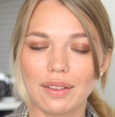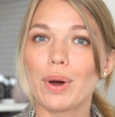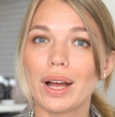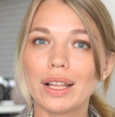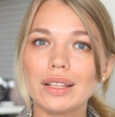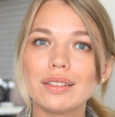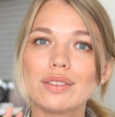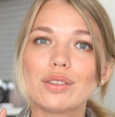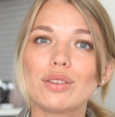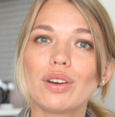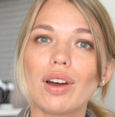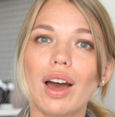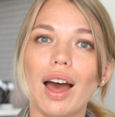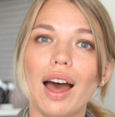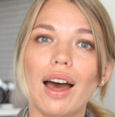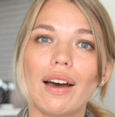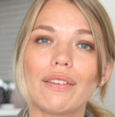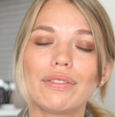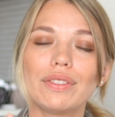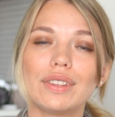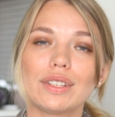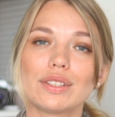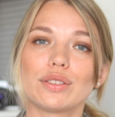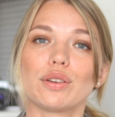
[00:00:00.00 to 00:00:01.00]
Once you
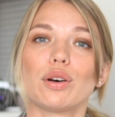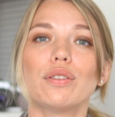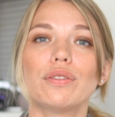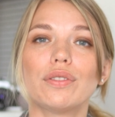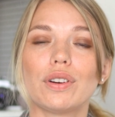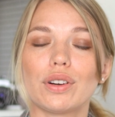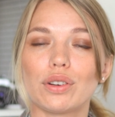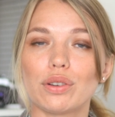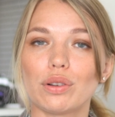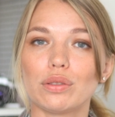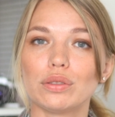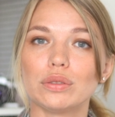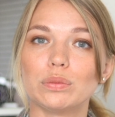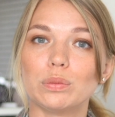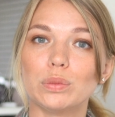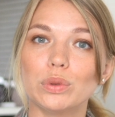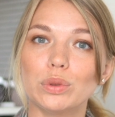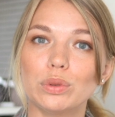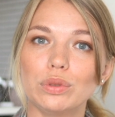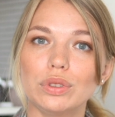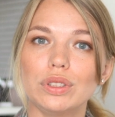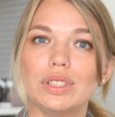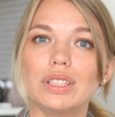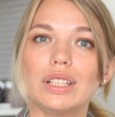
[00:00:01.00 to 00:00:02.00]
have this overall
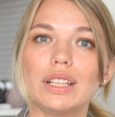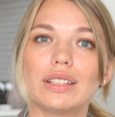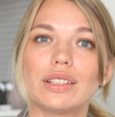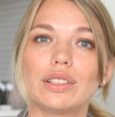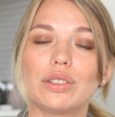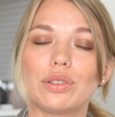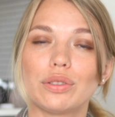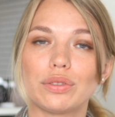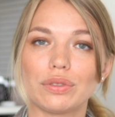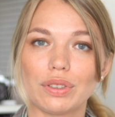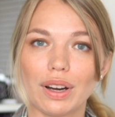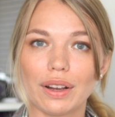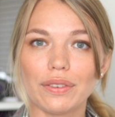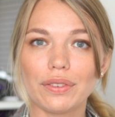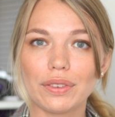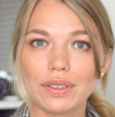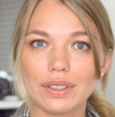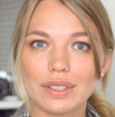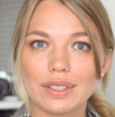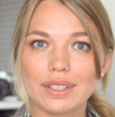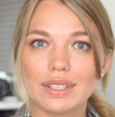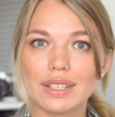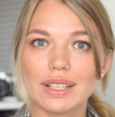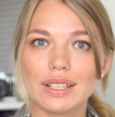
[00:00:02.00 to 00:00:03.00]
mood in your
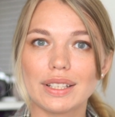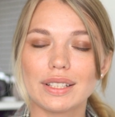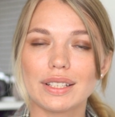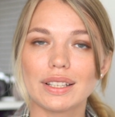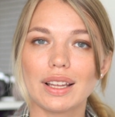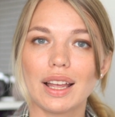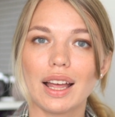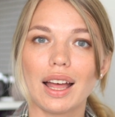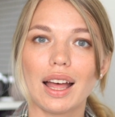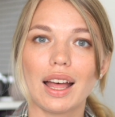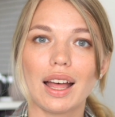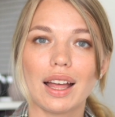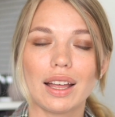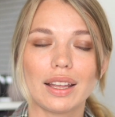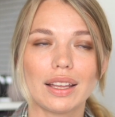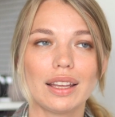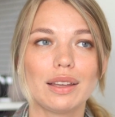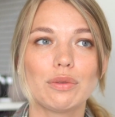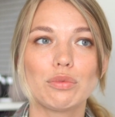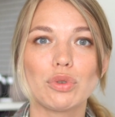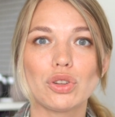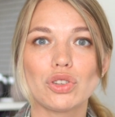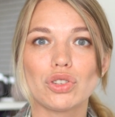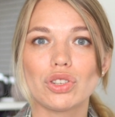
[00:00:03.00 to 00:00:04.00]
references
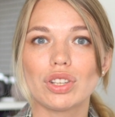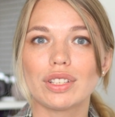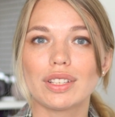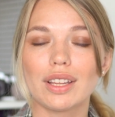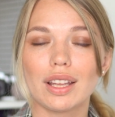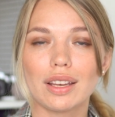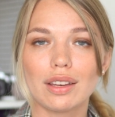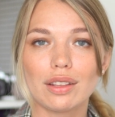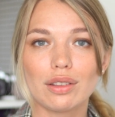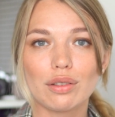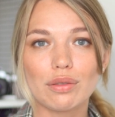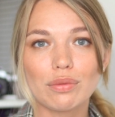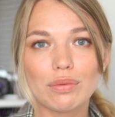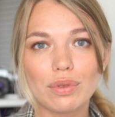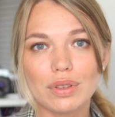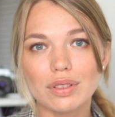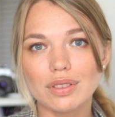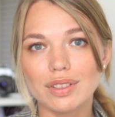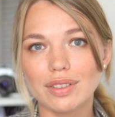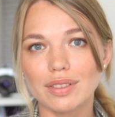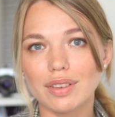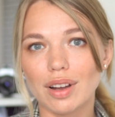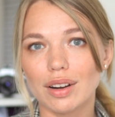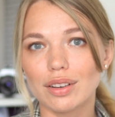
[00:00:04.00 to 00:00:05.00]
images and you want
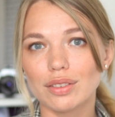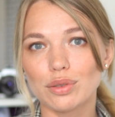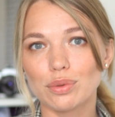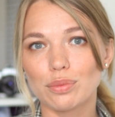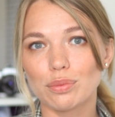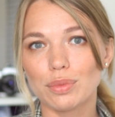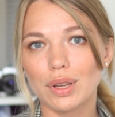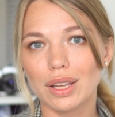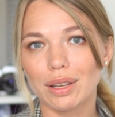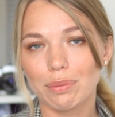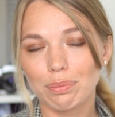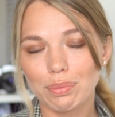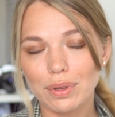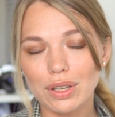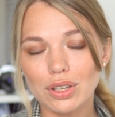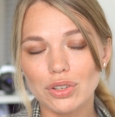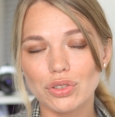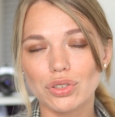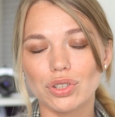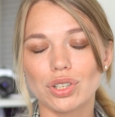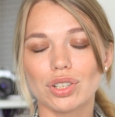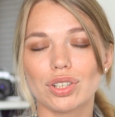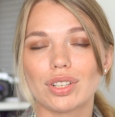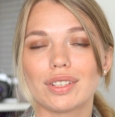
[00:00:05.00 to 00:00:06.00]
to start to make
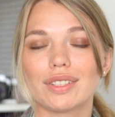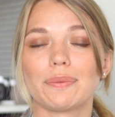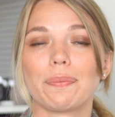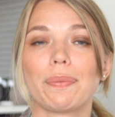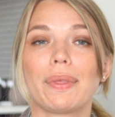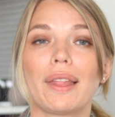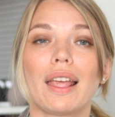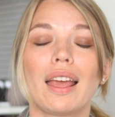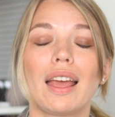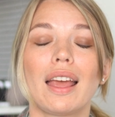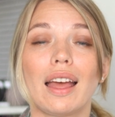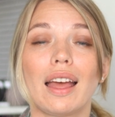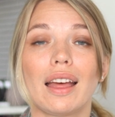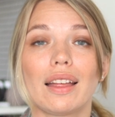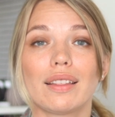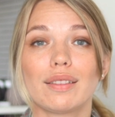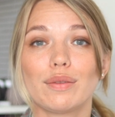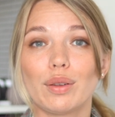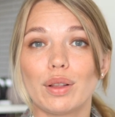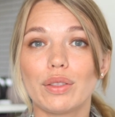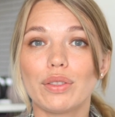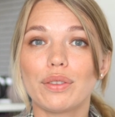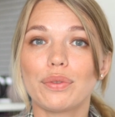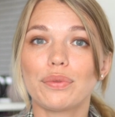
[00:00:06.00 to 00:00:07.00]
pictures,
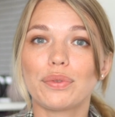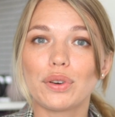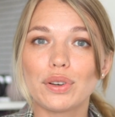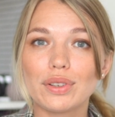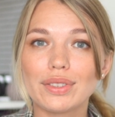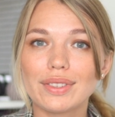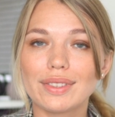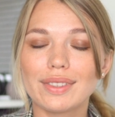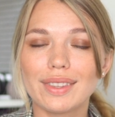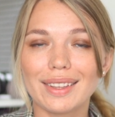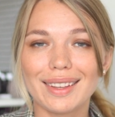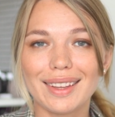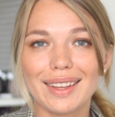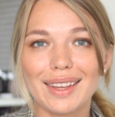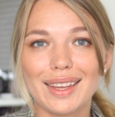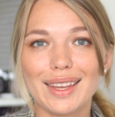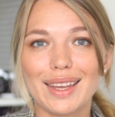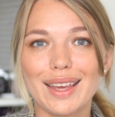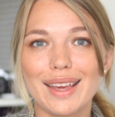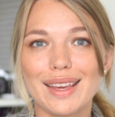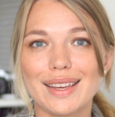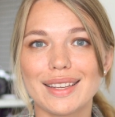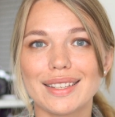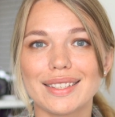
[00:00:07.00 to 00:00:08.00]
well, the first thing
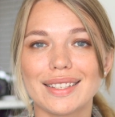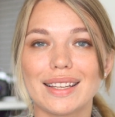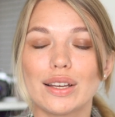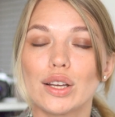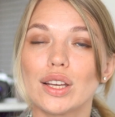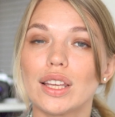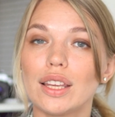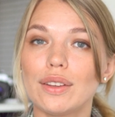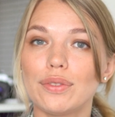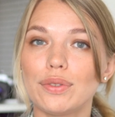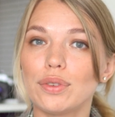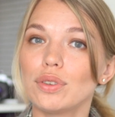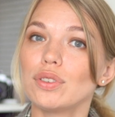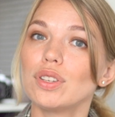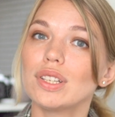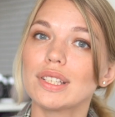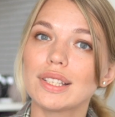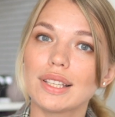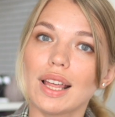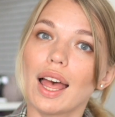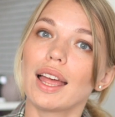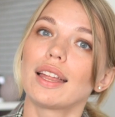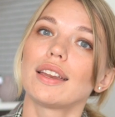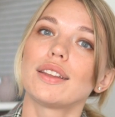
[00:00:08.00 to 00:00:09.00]
is, if you
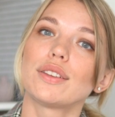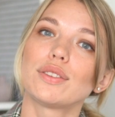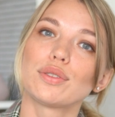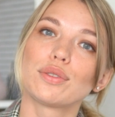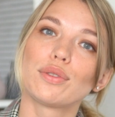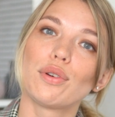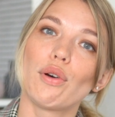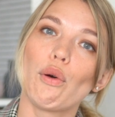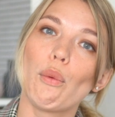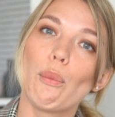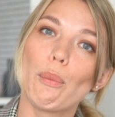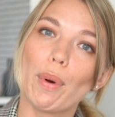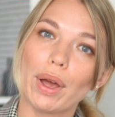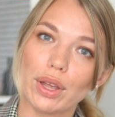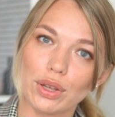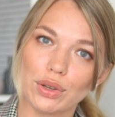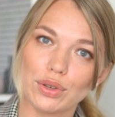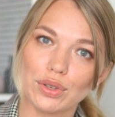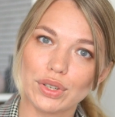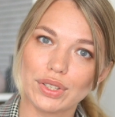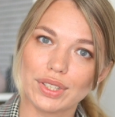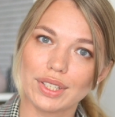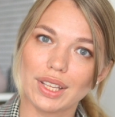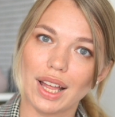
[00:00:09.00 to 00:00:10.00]
decided to go by
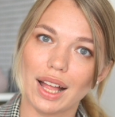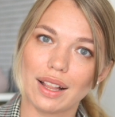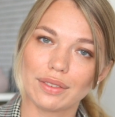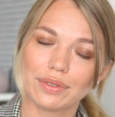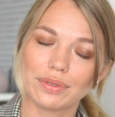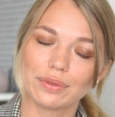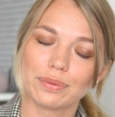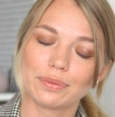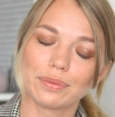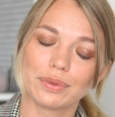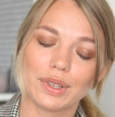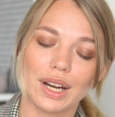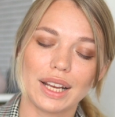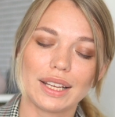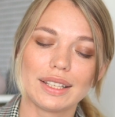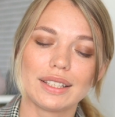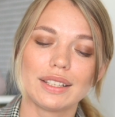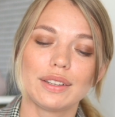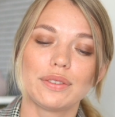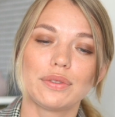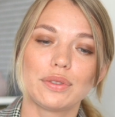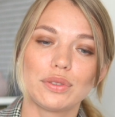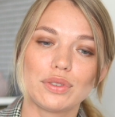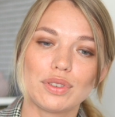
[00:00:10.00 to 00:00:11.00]
yourself,
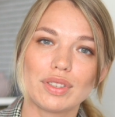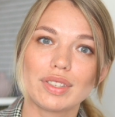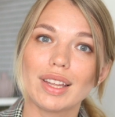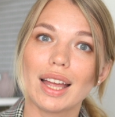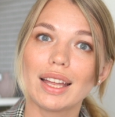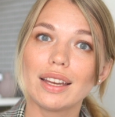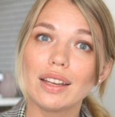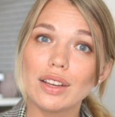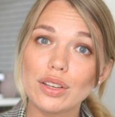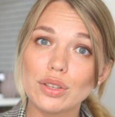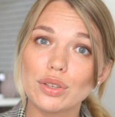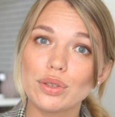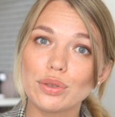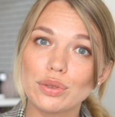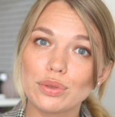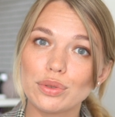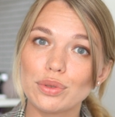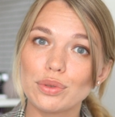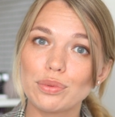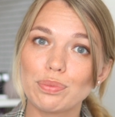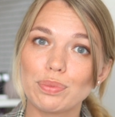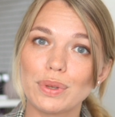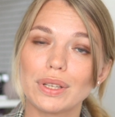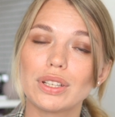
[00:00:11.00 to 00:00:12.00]
right? If you decided to
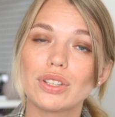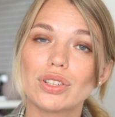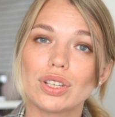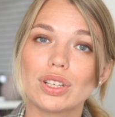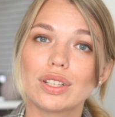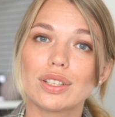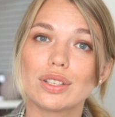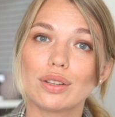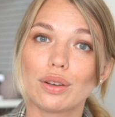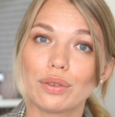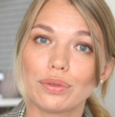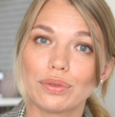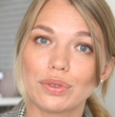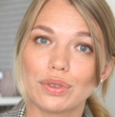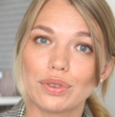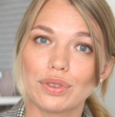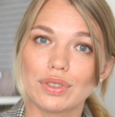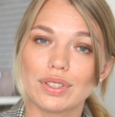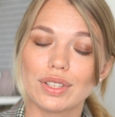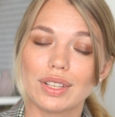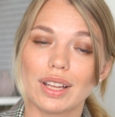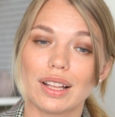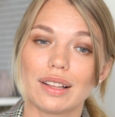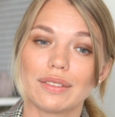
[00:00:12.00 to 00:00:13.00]
do pictures of
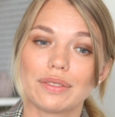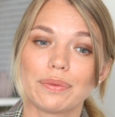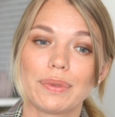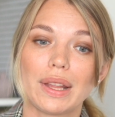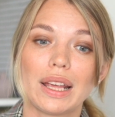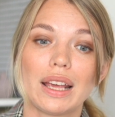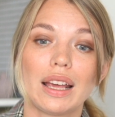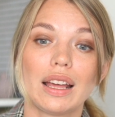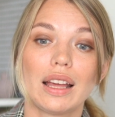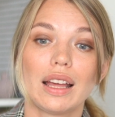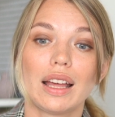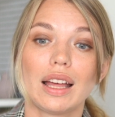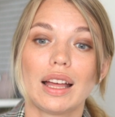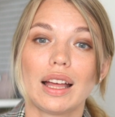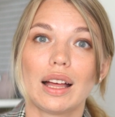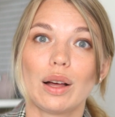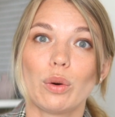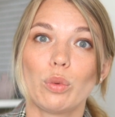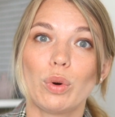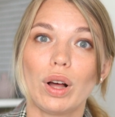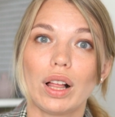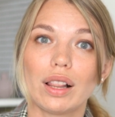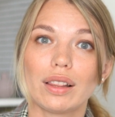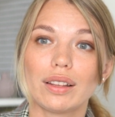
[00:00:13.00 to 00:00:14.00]
yourself,
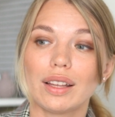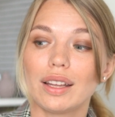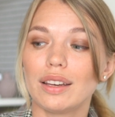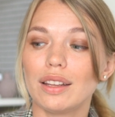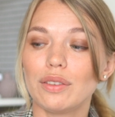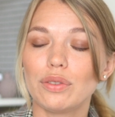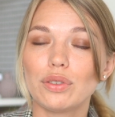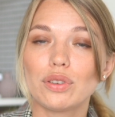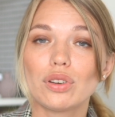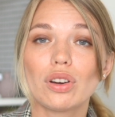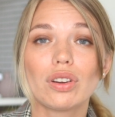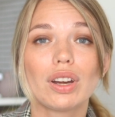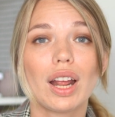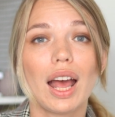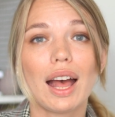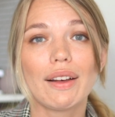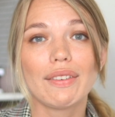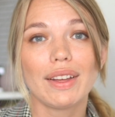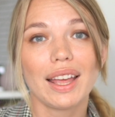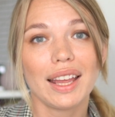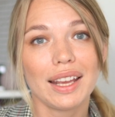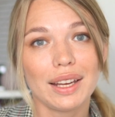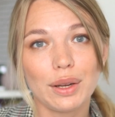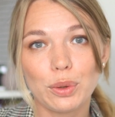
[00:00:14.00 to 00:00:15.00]
well, and if you don't
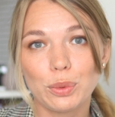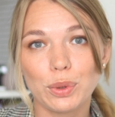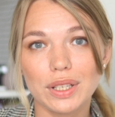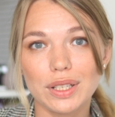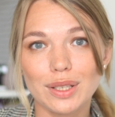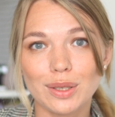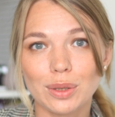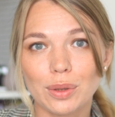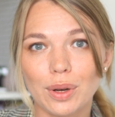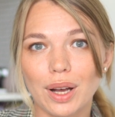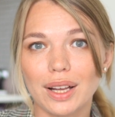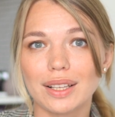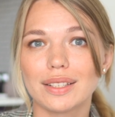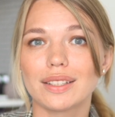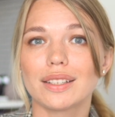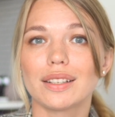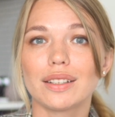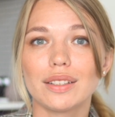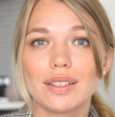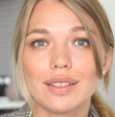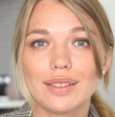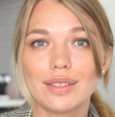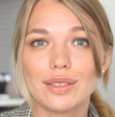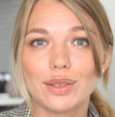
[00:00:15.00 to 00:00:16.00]
have anyone to
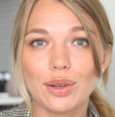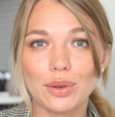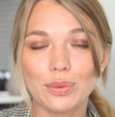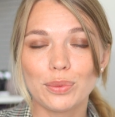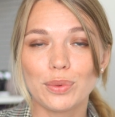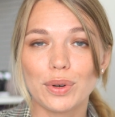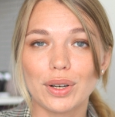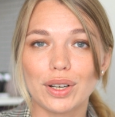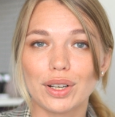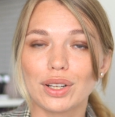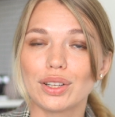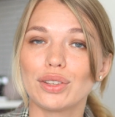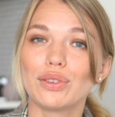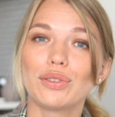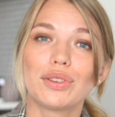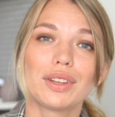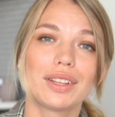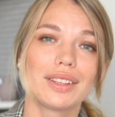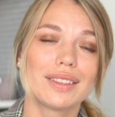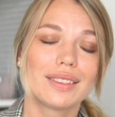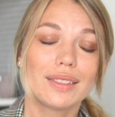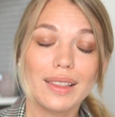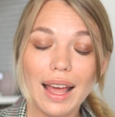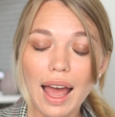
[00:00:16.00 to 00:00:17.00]
ask, don't worry, you
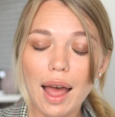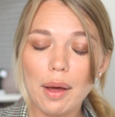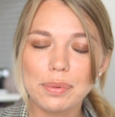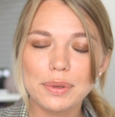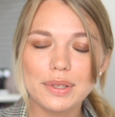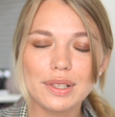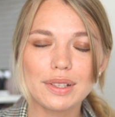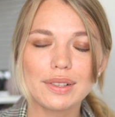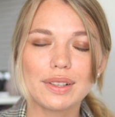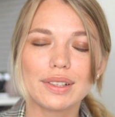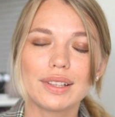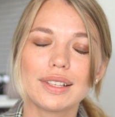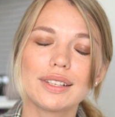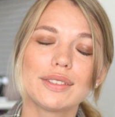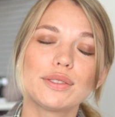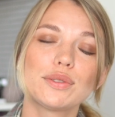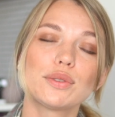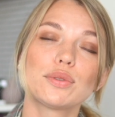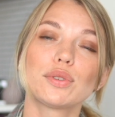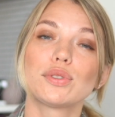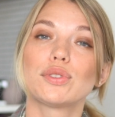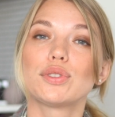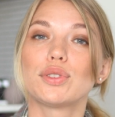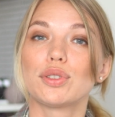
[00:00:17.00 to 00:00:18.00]
can absolutely
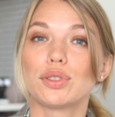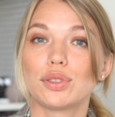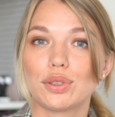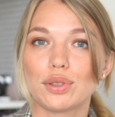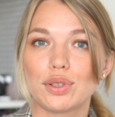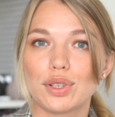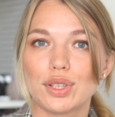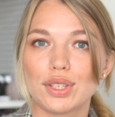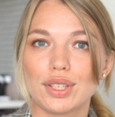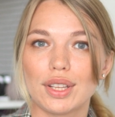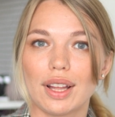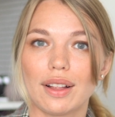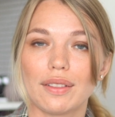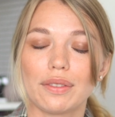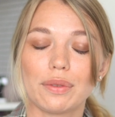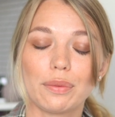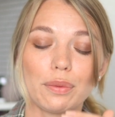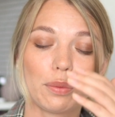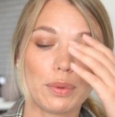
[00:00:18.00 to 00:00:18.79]
do it yourself.